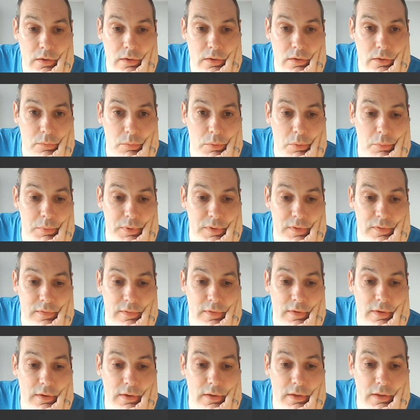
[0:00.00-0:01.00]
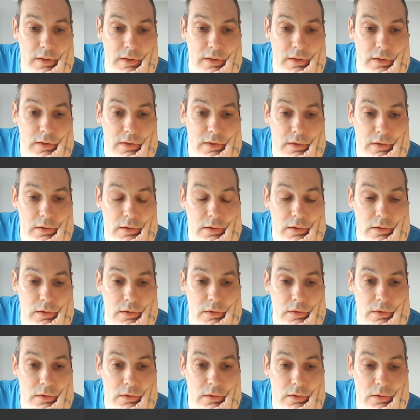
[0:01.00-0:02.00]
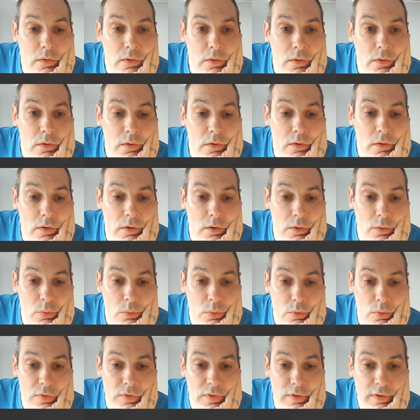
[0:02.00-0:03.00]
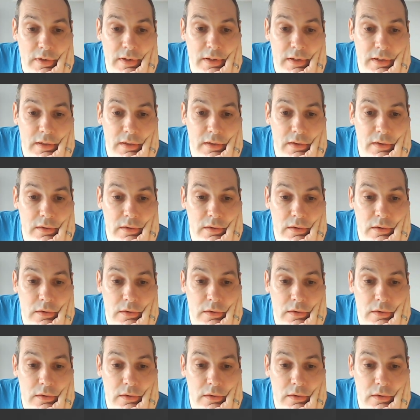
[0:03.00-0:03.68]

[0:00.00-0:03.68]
We take. I will take.